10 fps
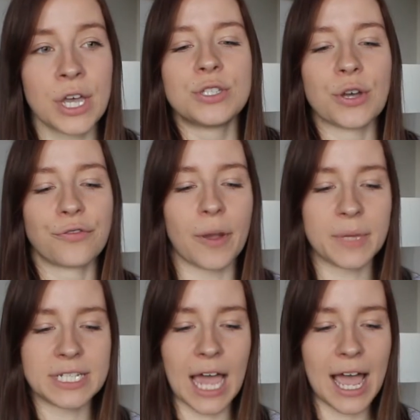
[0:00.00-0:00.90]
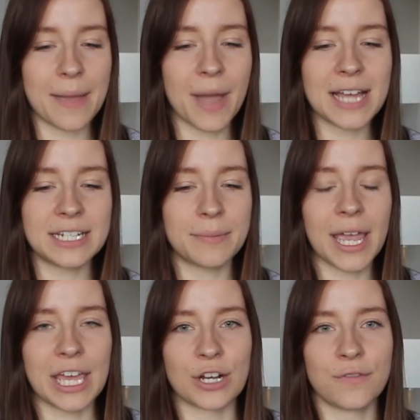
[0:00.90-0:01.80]
So from the time I did
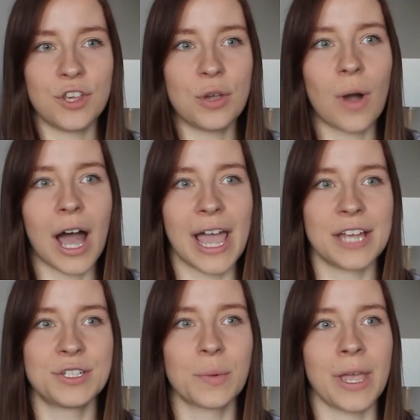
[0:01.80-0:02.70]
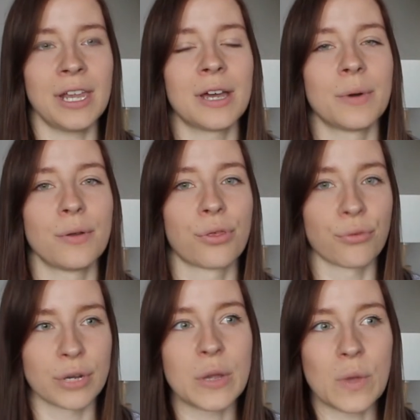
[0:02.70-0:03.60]
my interview, I had to wait about
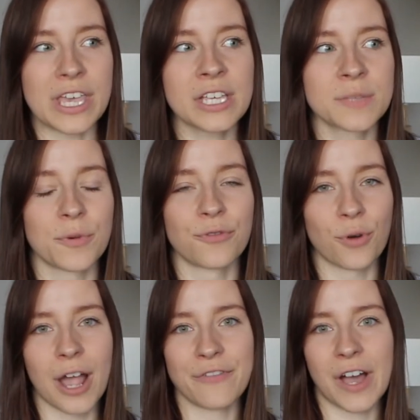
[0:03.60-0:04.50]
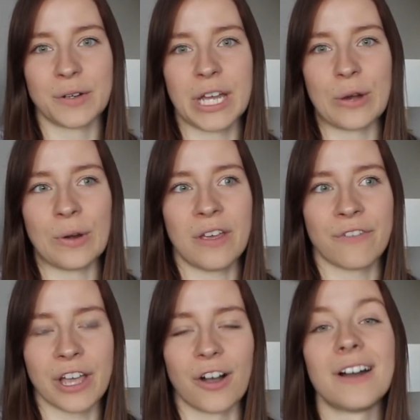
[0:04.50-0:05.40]
3 weeks before I found out if
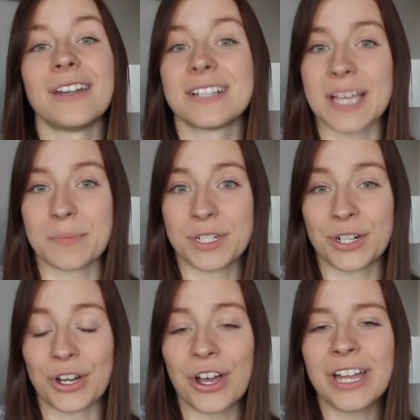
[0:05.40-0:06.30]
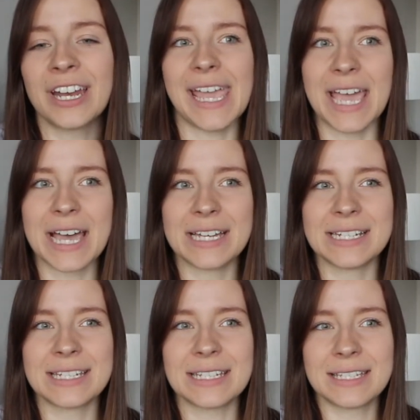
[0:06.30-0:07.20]
I got accepted or not.
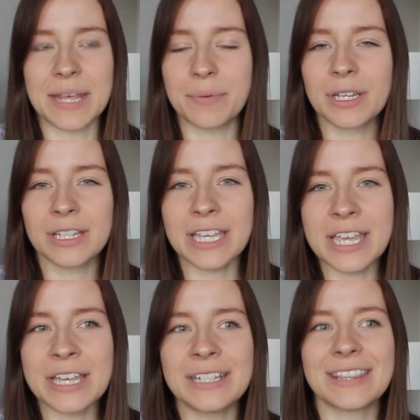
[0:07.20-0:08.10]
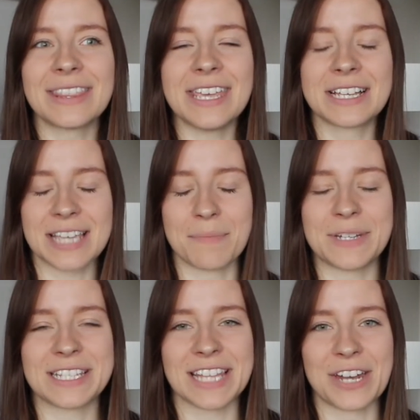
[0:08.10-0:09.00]
And typically the
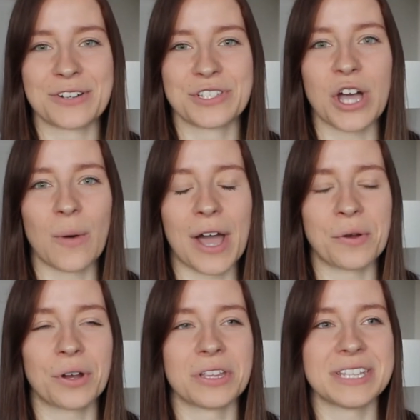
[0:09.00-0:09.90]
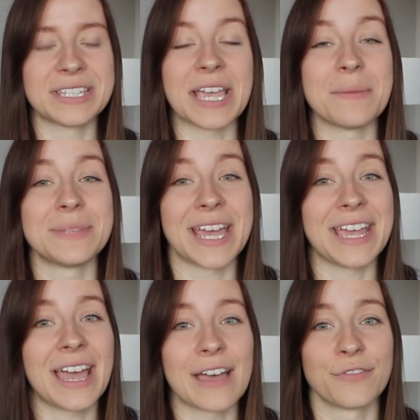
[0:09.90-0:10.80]
acceptance letters go out on the same
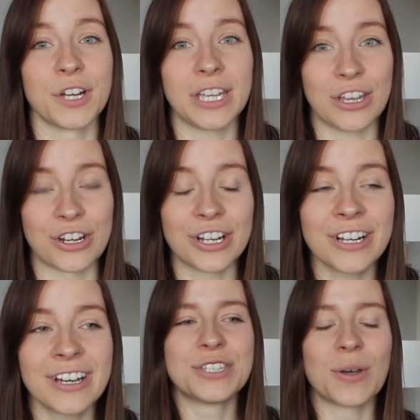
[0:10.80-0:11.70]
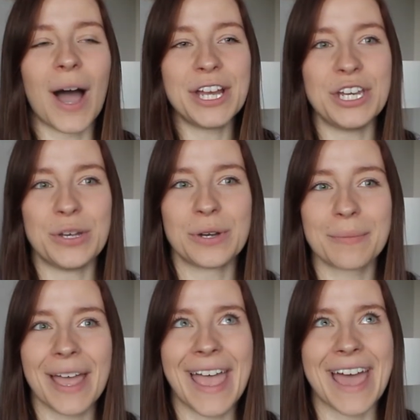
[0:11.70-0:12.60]
day every year. So I knew in
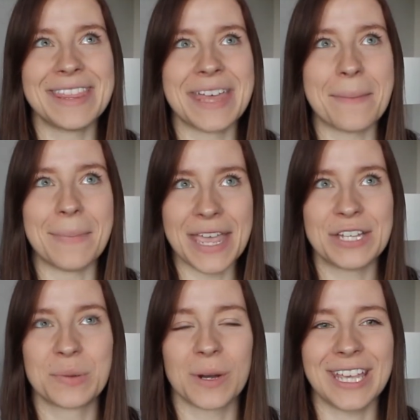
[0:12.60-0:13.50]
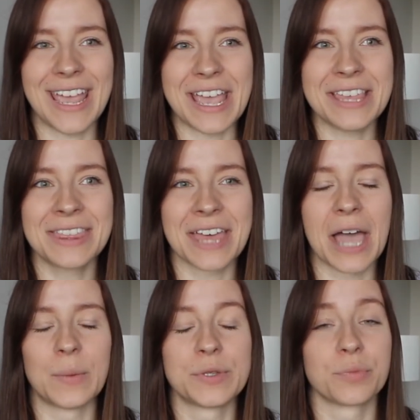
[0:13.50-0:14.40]
my head that May 28th,
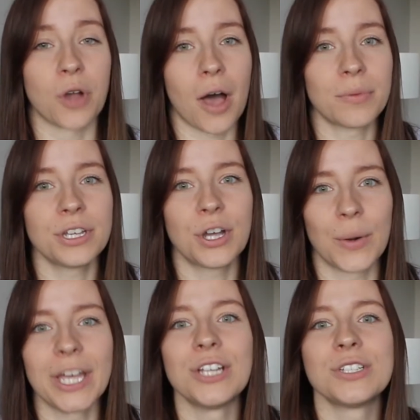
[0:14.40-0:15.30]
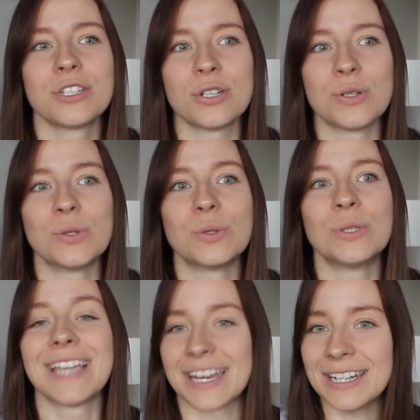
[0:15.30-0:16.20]
I was probably going to
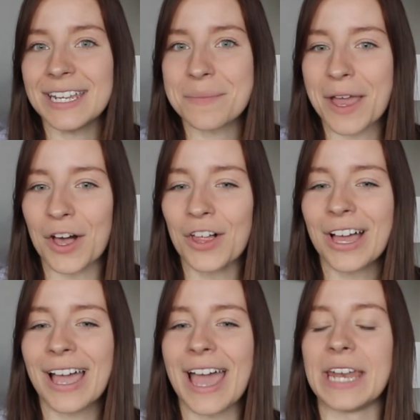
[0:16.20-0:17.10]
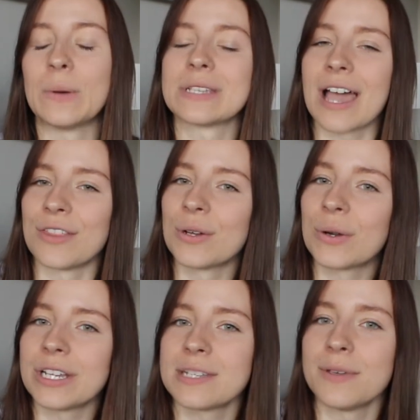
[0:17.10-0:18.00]
get an email and it was either
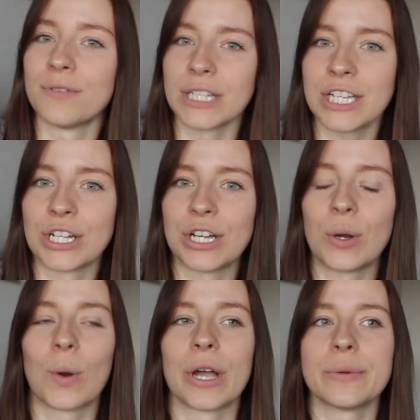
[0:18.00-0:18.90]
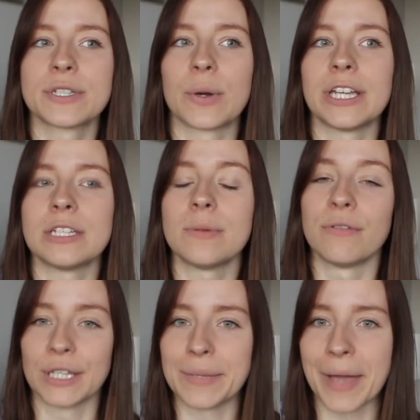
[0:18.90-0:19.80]
going to be really good or it was going to be
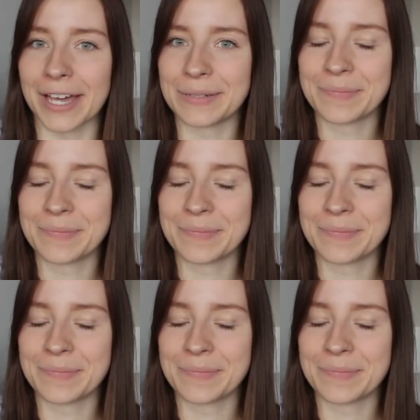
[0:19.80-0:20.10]
really bad.